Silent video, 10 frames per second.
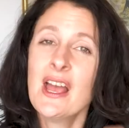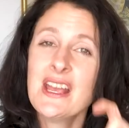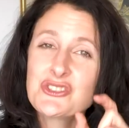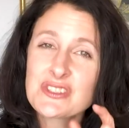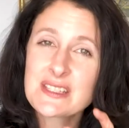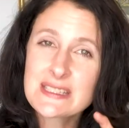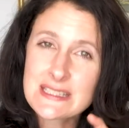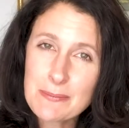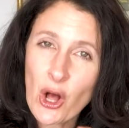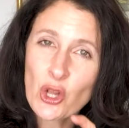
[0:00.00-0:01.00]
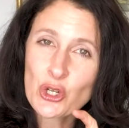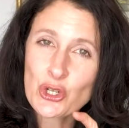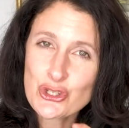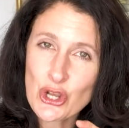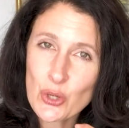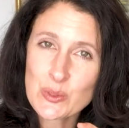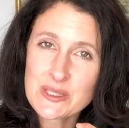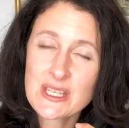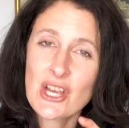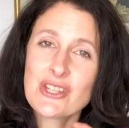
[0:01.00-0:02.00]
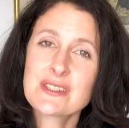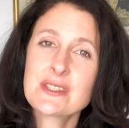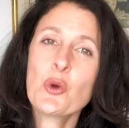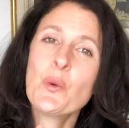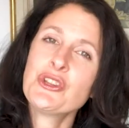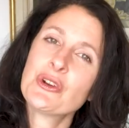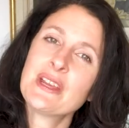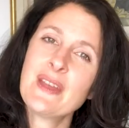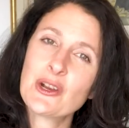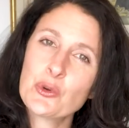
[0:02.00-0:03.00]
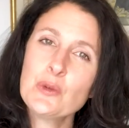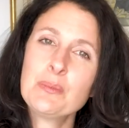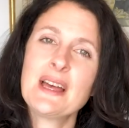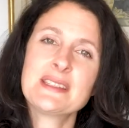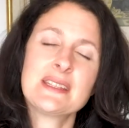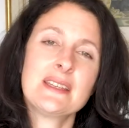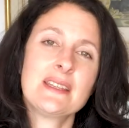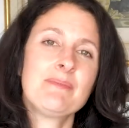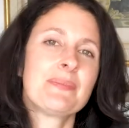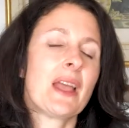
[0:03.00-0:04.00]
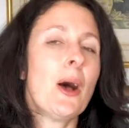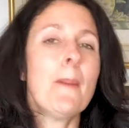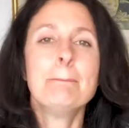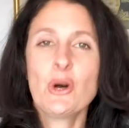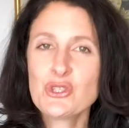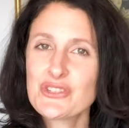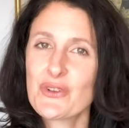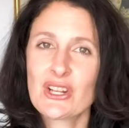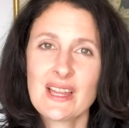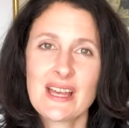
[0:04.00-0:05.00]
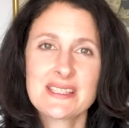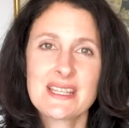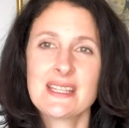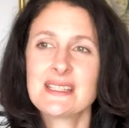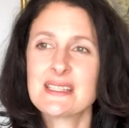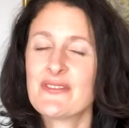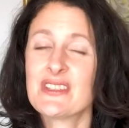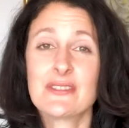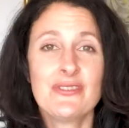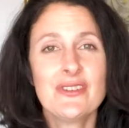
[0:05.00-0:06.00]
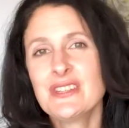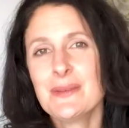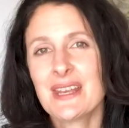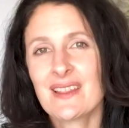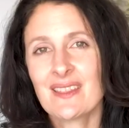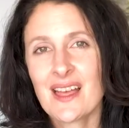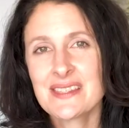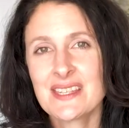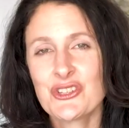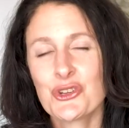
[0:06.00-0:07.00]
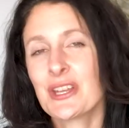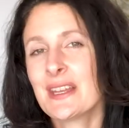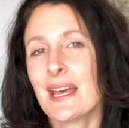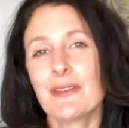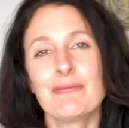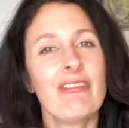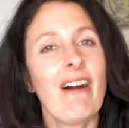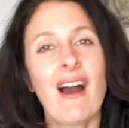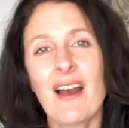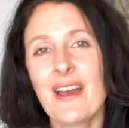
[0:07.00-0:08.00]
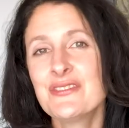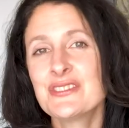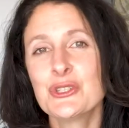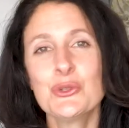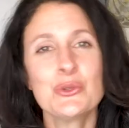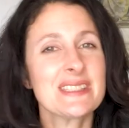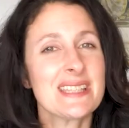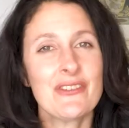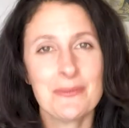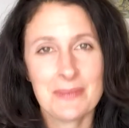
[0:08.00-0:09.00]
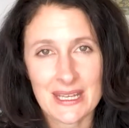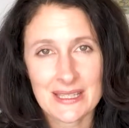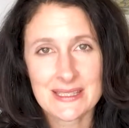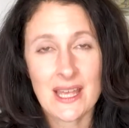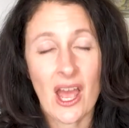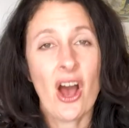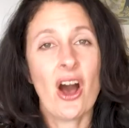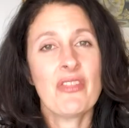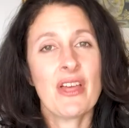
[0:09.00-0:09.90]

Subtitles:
It's just a smaller dose. So when you're in that group lesson, most of our lessons, if it's a 50-minute lesson, you're going to get 5 to 7 minutes of